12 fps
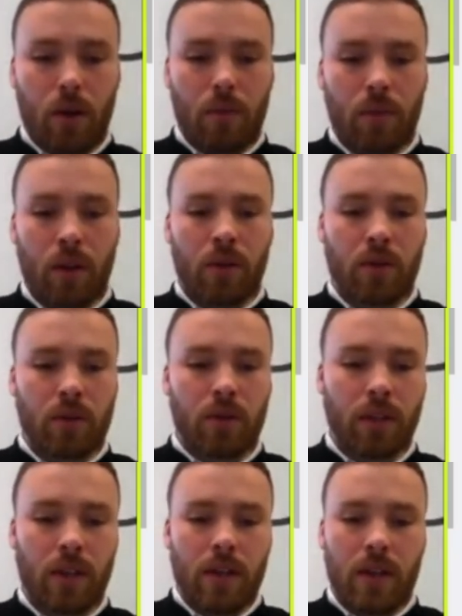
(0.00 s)

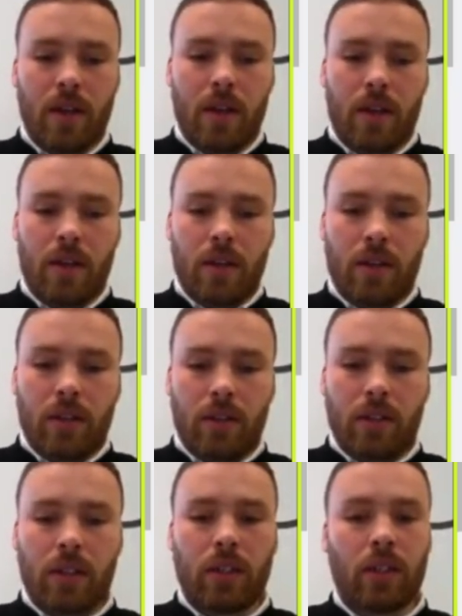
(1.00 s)
Upload
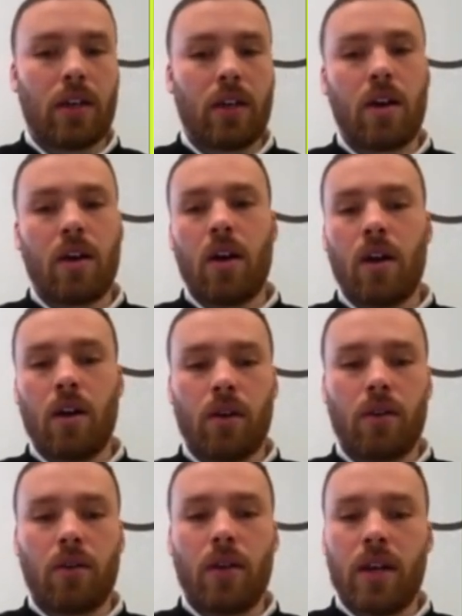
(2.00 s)

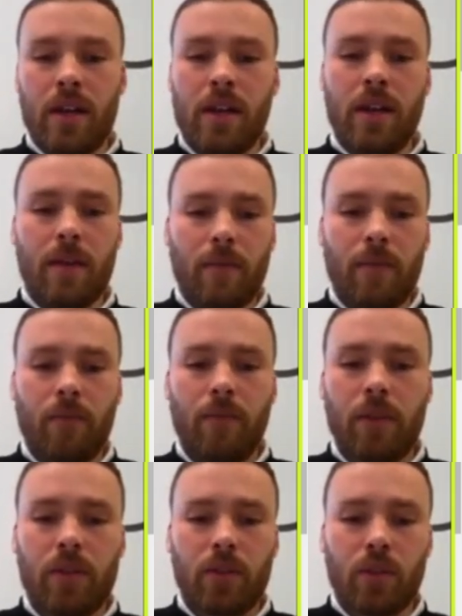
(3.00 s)
COE
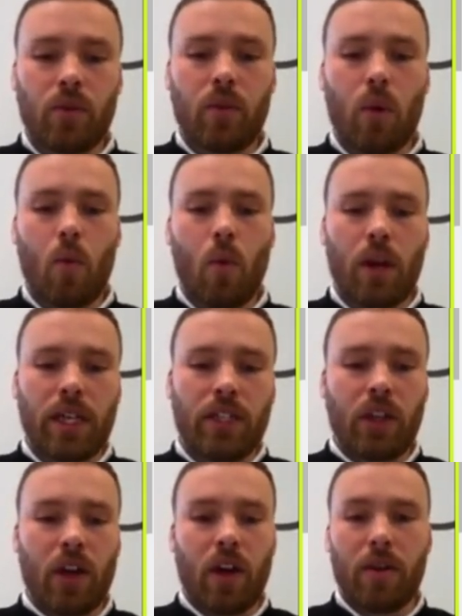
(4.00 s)
to
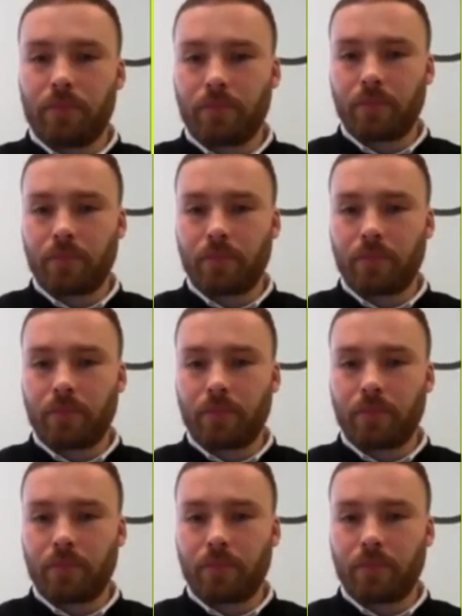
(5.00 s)
oneHR.